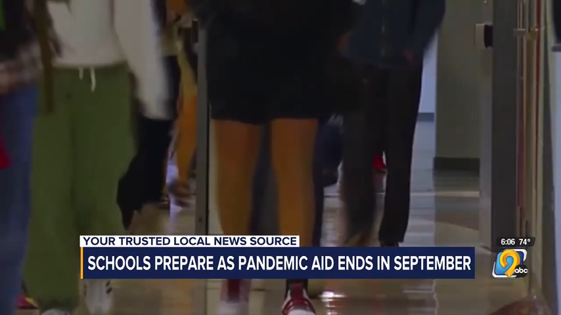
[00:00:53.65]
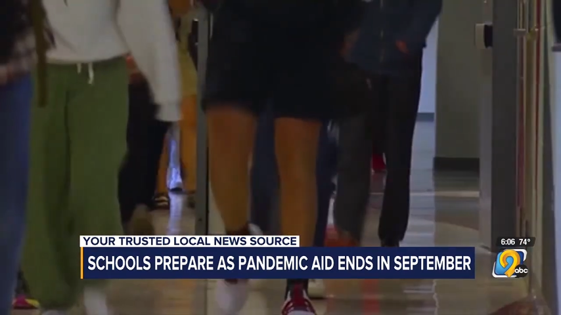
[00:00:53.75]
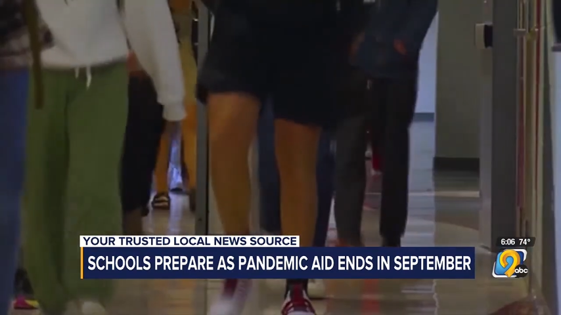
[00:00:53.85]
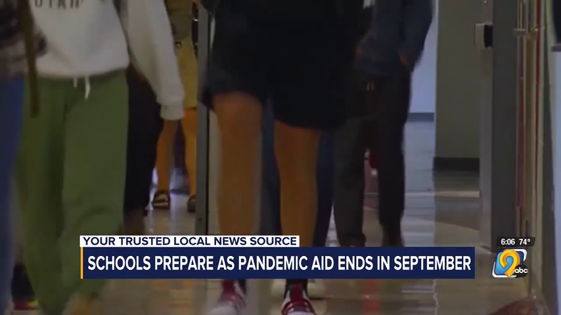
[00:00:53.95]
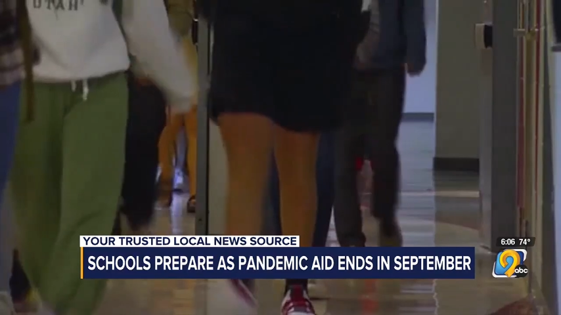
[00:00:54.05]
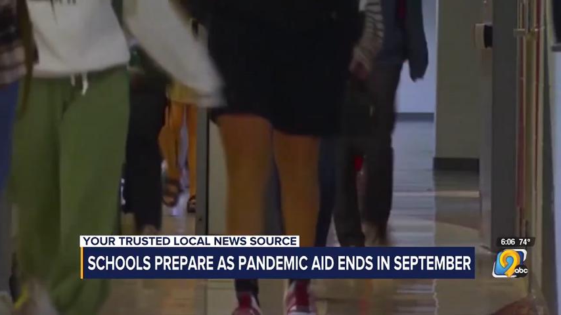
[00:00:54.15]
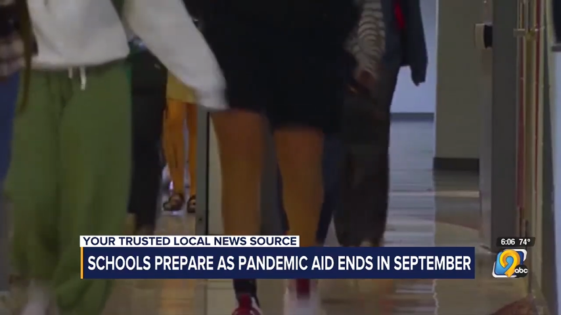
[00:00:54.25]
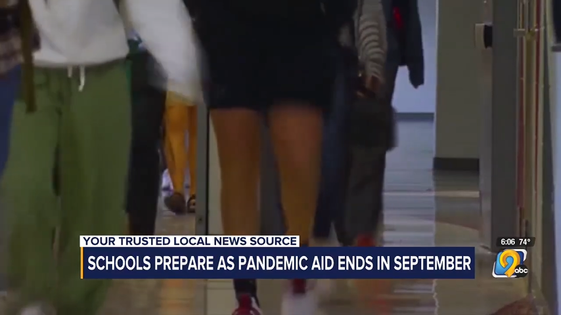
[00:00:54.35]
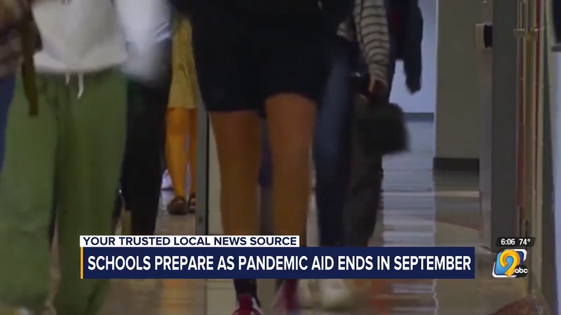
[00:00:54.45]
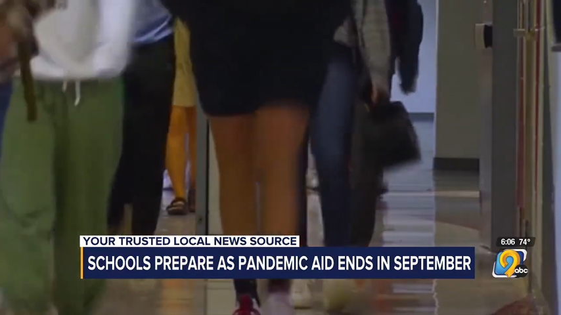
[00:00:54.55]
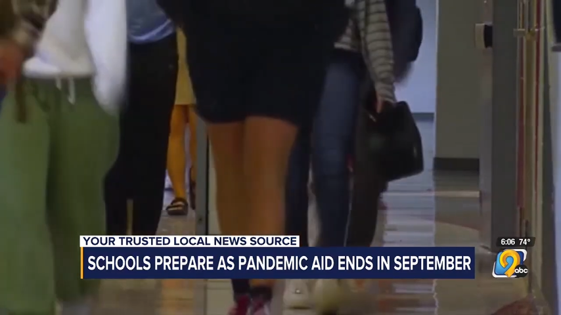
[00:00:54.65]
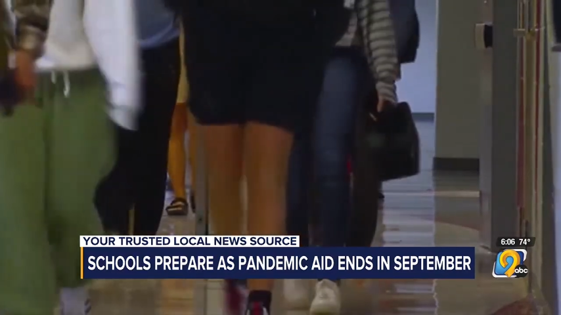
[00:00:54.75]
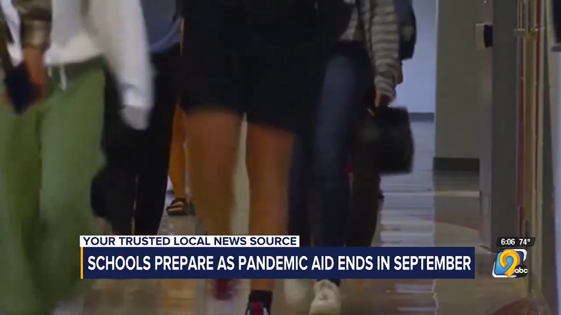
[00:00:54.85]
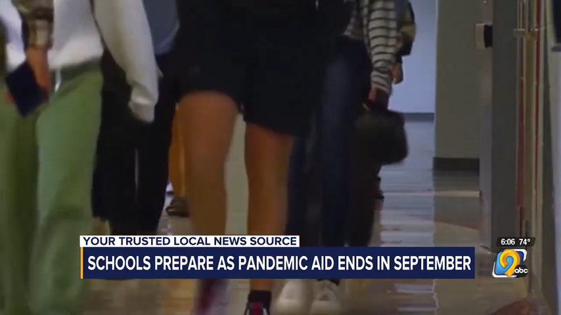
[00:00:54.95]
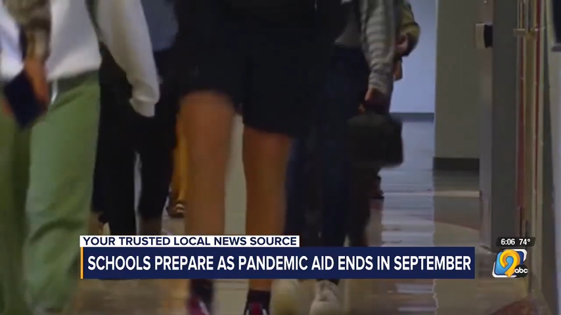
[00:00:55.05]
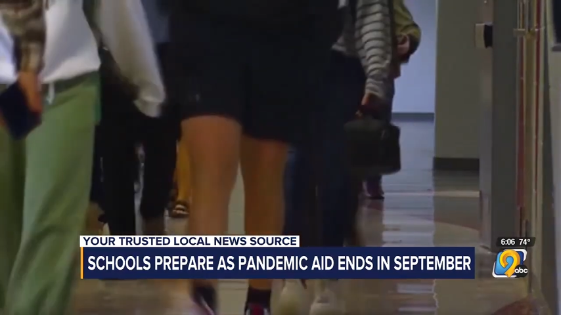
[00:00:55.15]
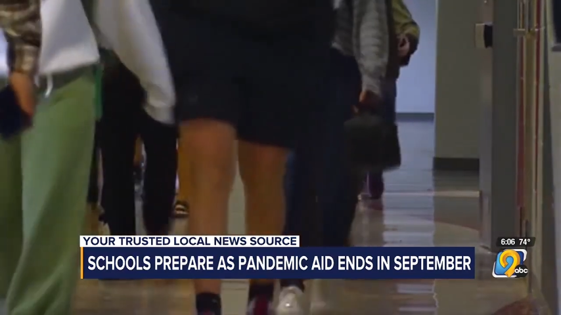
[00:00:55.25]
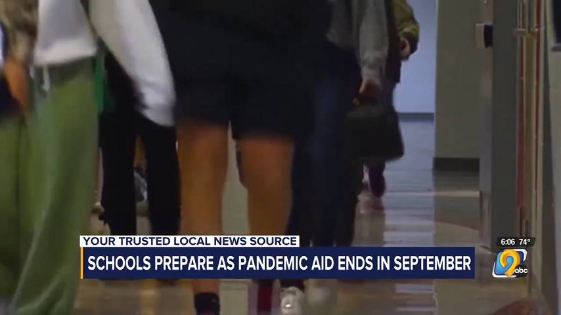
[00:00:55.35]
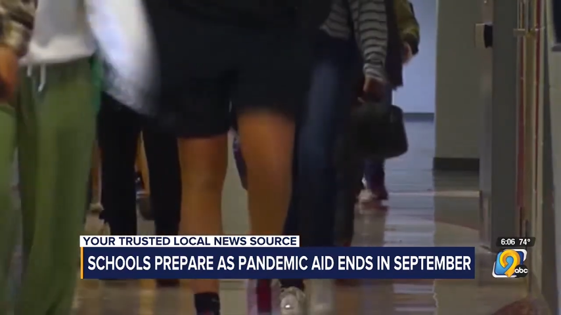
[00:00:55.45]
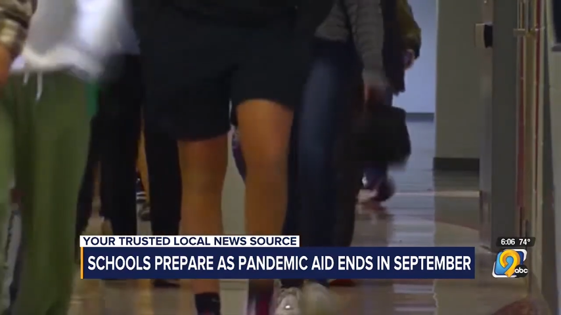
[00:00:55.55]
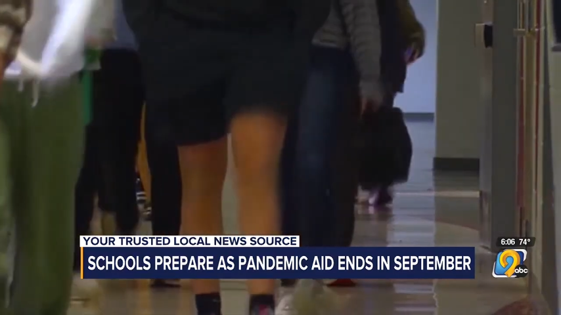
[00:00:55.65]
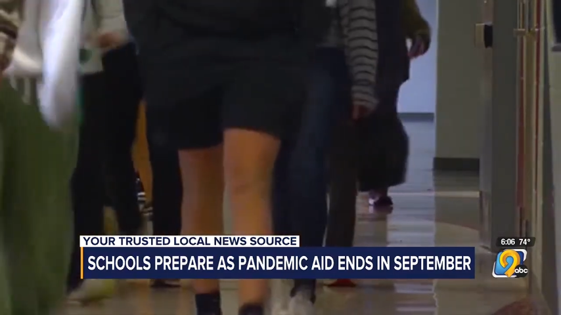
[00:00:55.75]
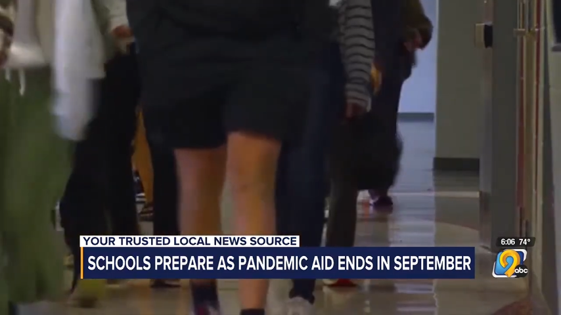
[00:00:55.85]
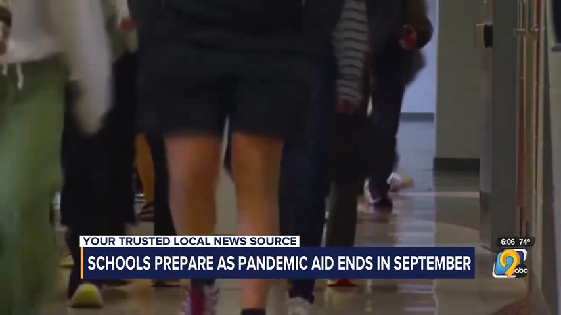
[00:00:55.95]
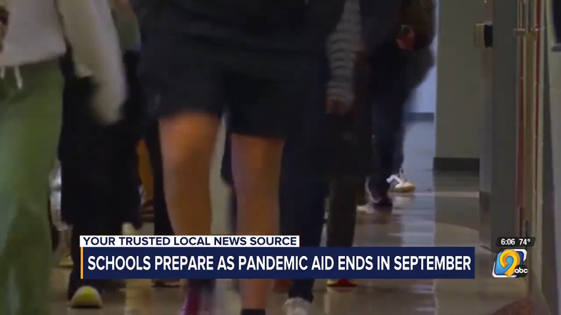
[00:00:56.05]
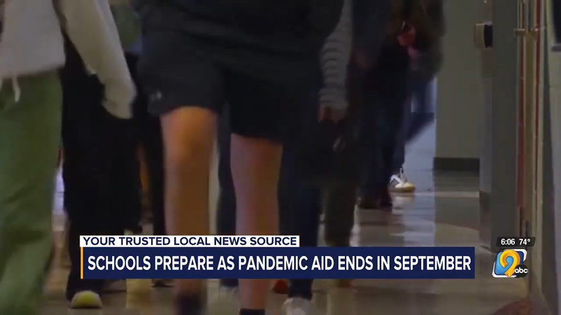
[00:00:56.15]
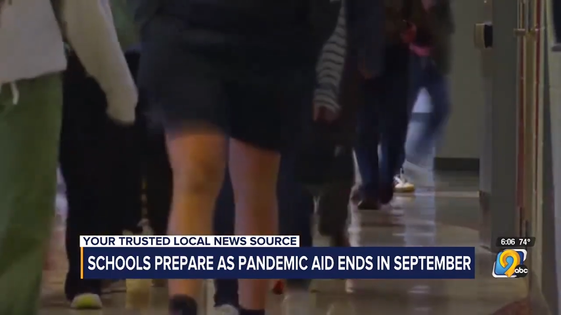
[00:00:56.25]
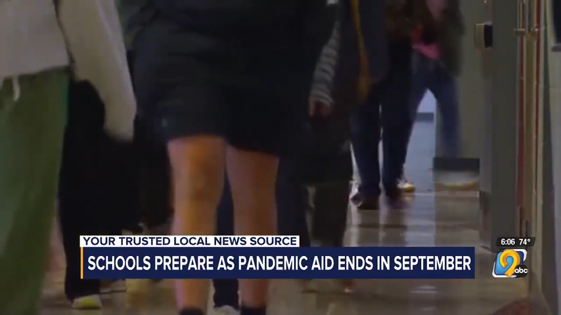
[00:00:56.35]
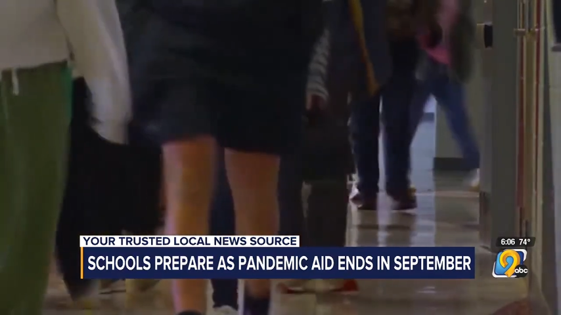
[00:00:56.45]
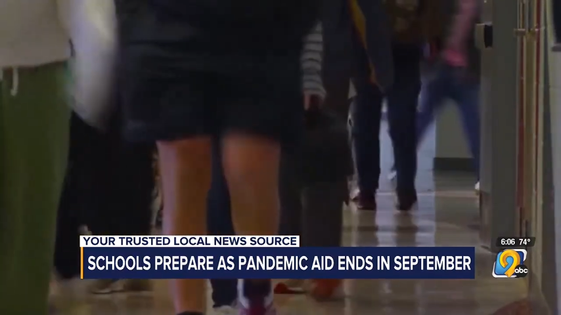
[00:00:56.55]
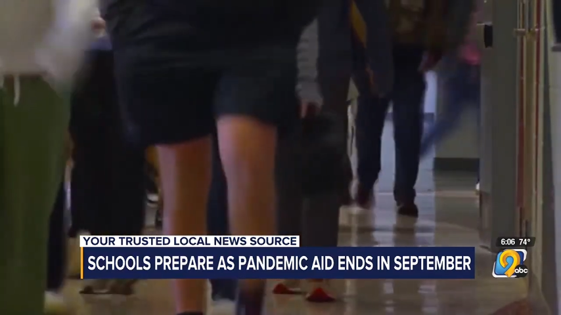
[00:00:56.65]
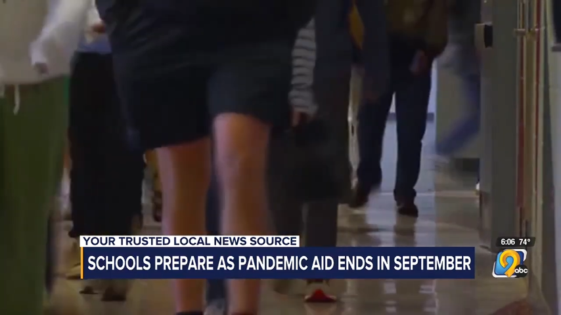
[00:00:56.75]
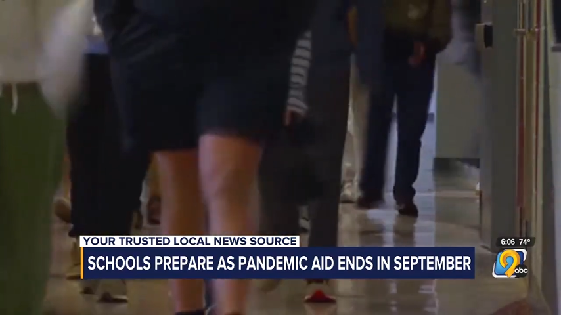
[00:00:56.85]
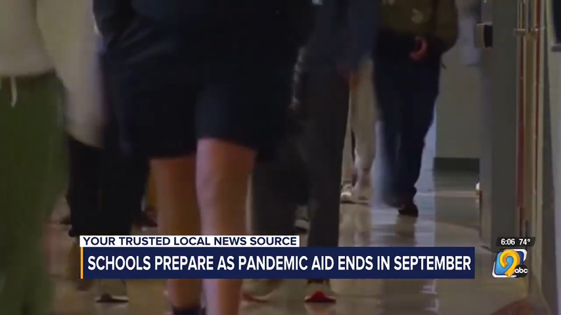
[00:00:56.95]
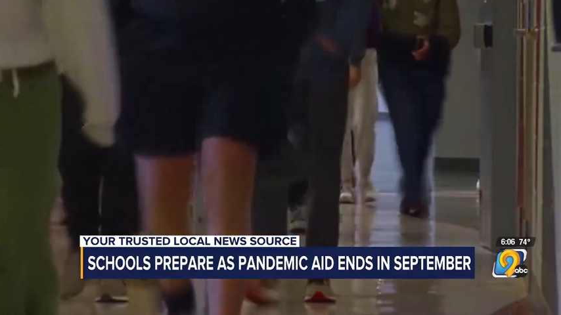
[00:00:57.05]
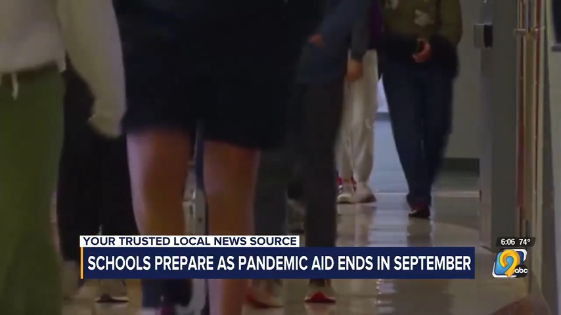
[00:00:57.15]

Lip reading: Nobody's mouth can be seen.